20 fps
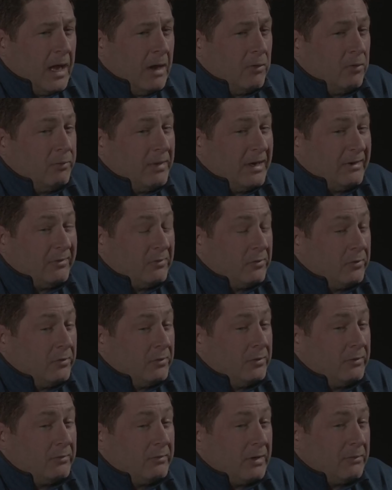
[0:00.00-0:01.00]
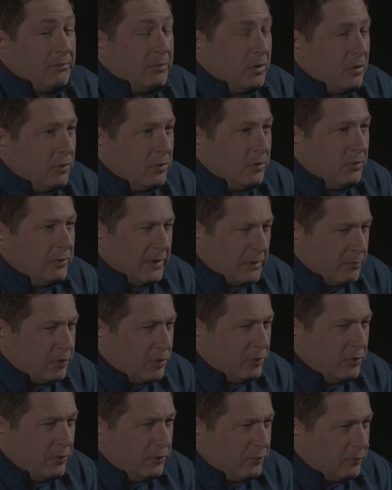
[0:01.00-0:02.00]
I would buy shirts, like polos, like
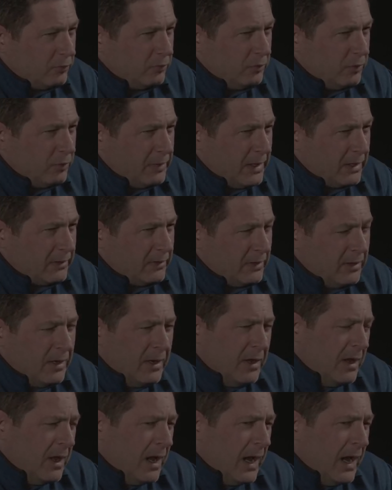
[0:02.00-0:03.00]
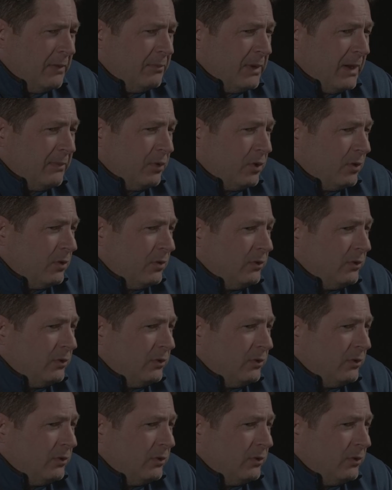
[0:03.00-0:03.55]
polos were real back then. Mm-hmm. I'd buy